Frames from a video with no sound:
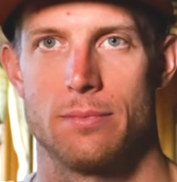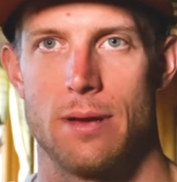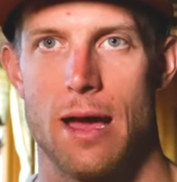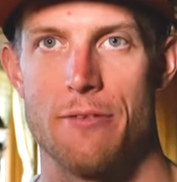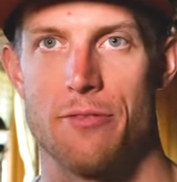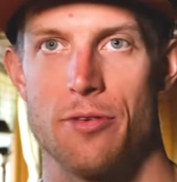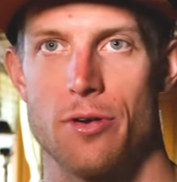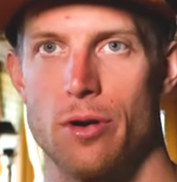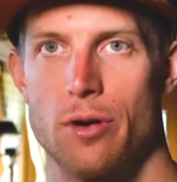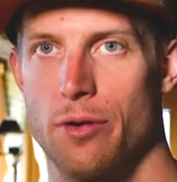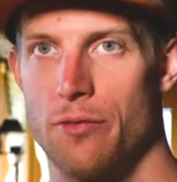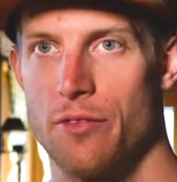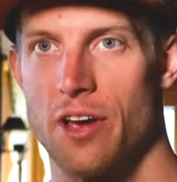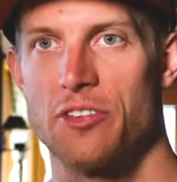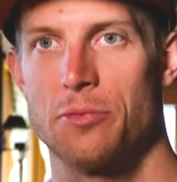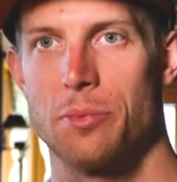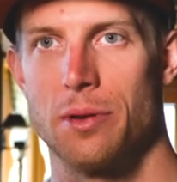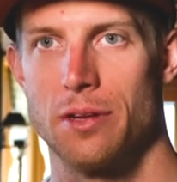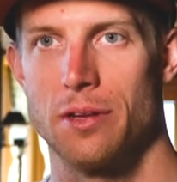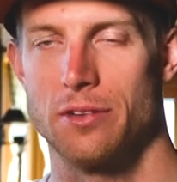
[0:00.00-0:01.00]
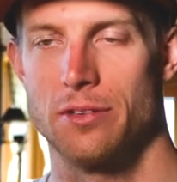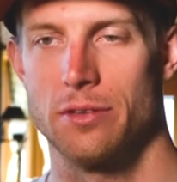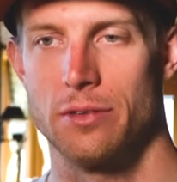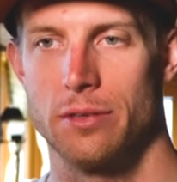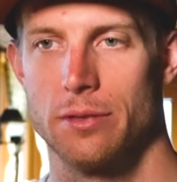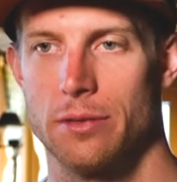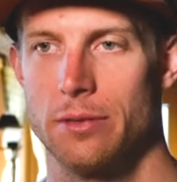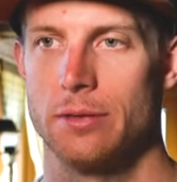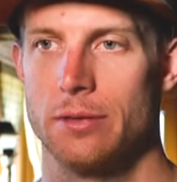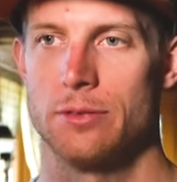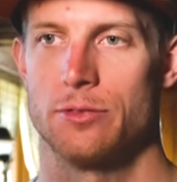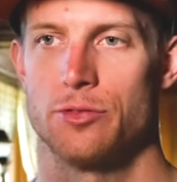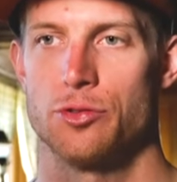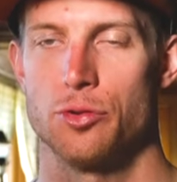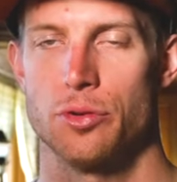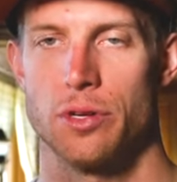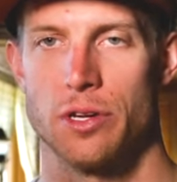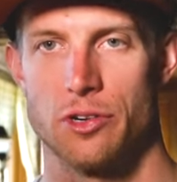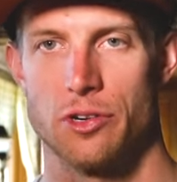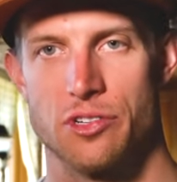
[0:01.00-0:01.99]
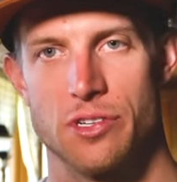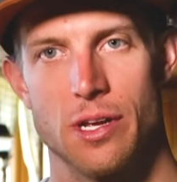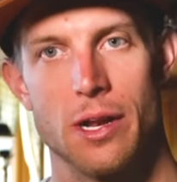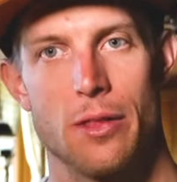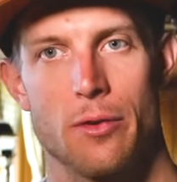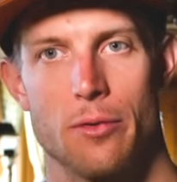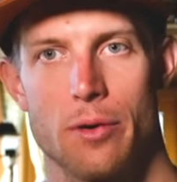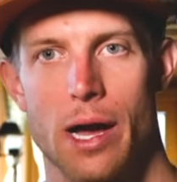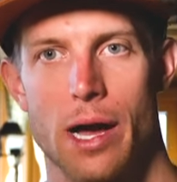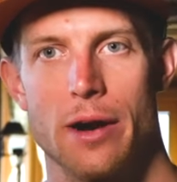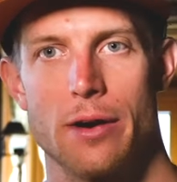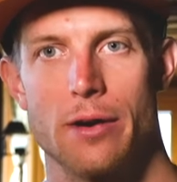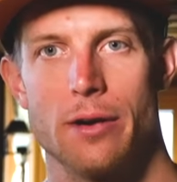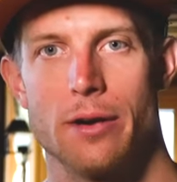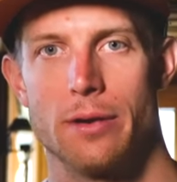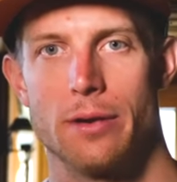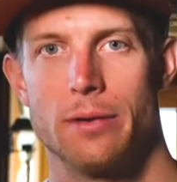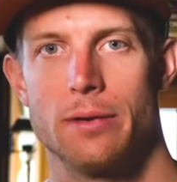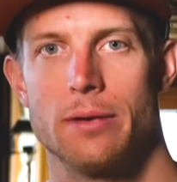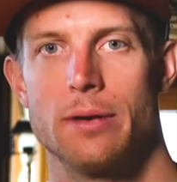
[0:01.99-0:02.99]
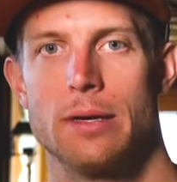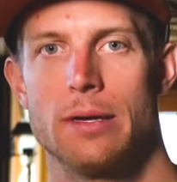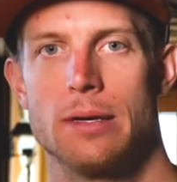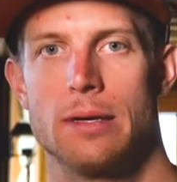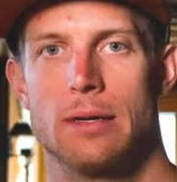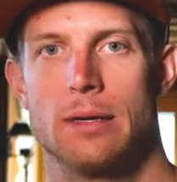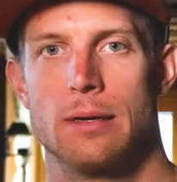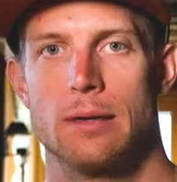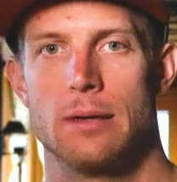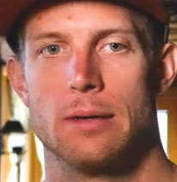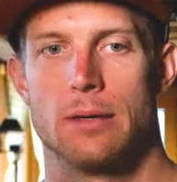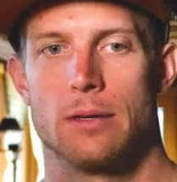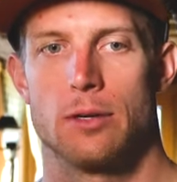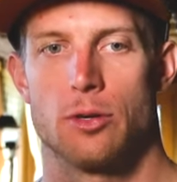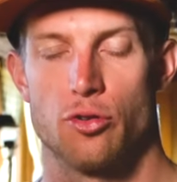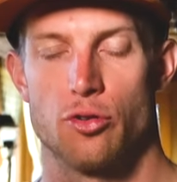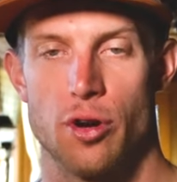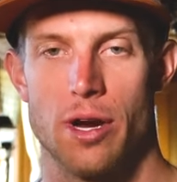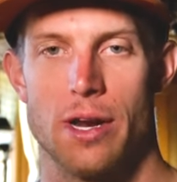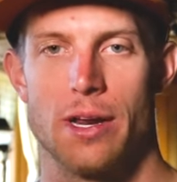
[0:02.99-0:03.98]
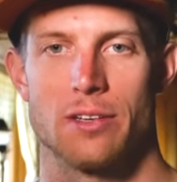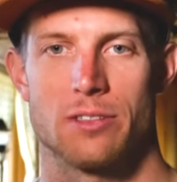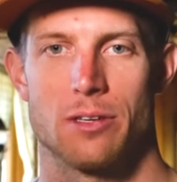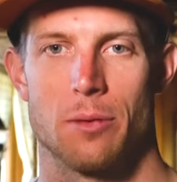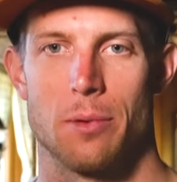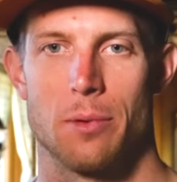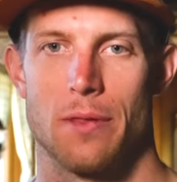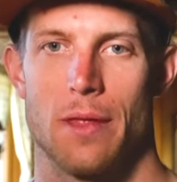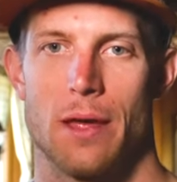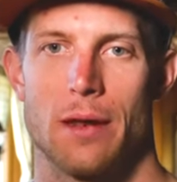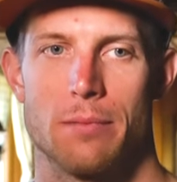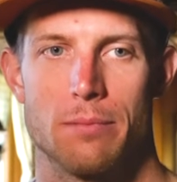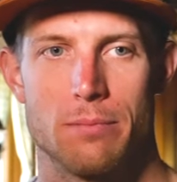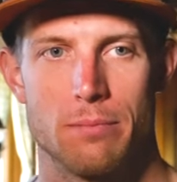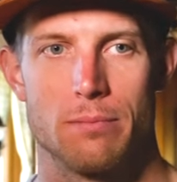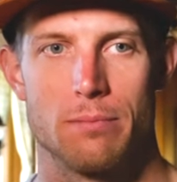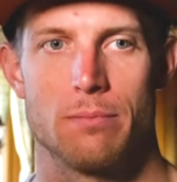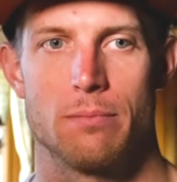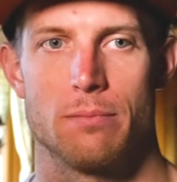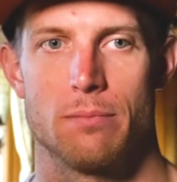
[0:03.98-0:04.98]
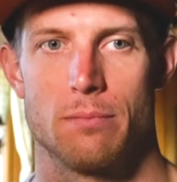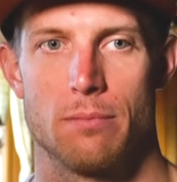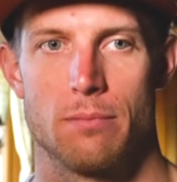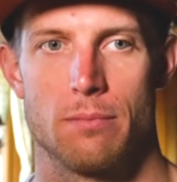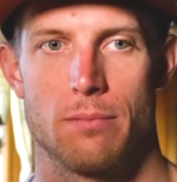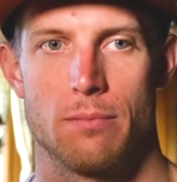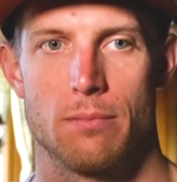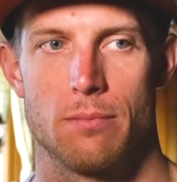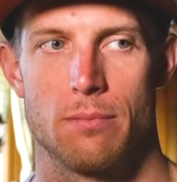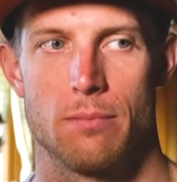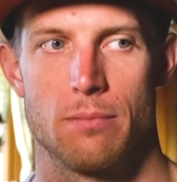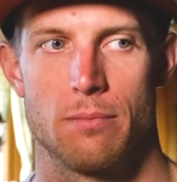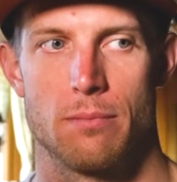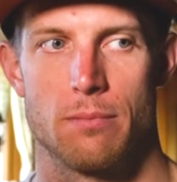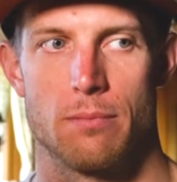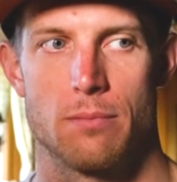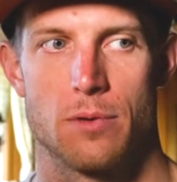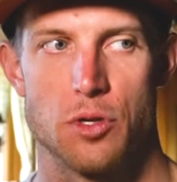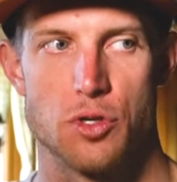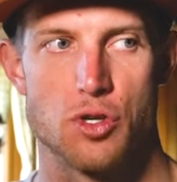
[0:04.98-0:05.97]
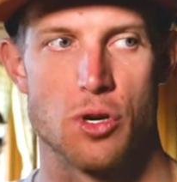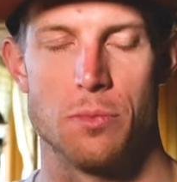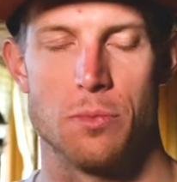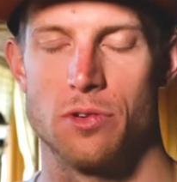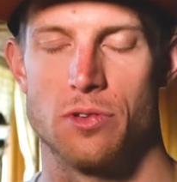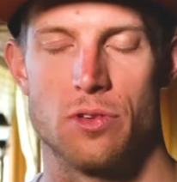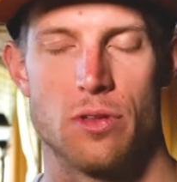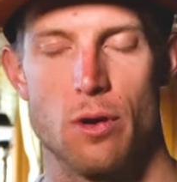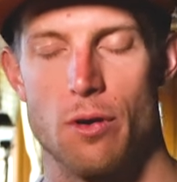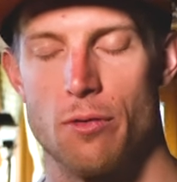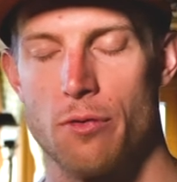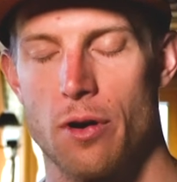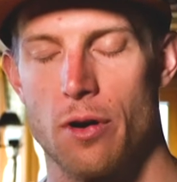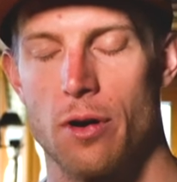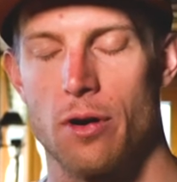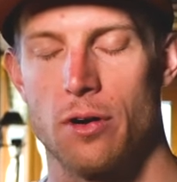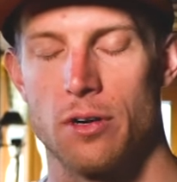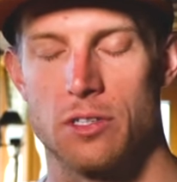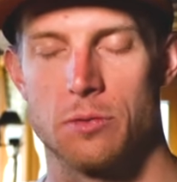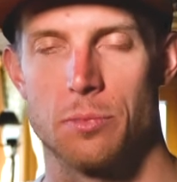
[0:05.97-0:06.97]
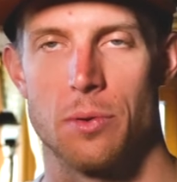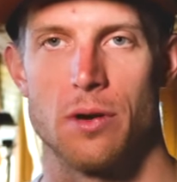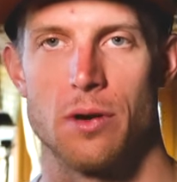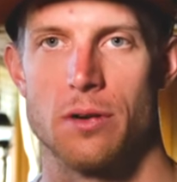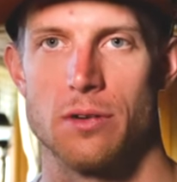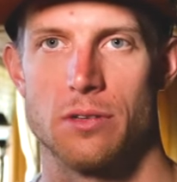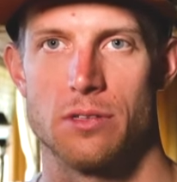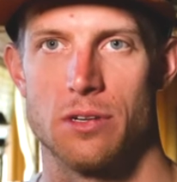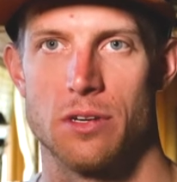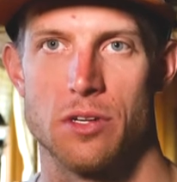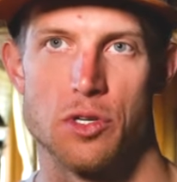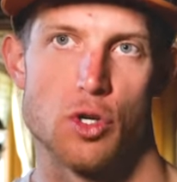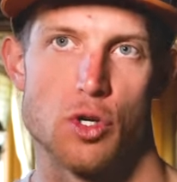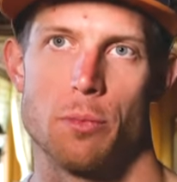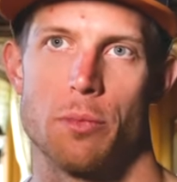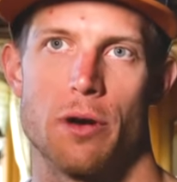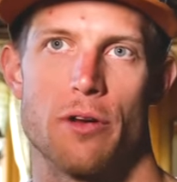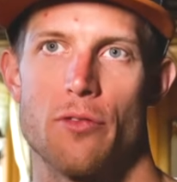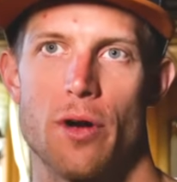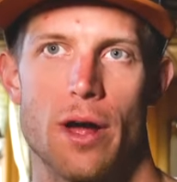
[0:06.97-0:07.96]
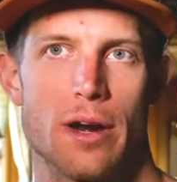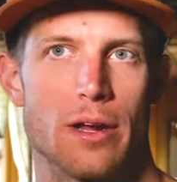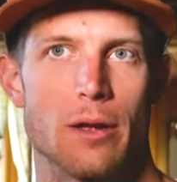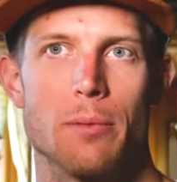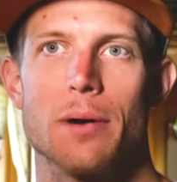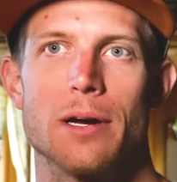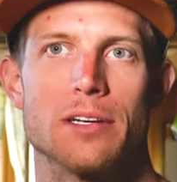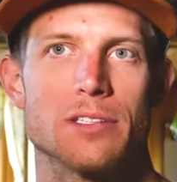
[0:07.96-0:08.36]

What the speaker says: effort or investment into truly understanding the rider and creating something that contributes to the overall experience and enjoyment of riding a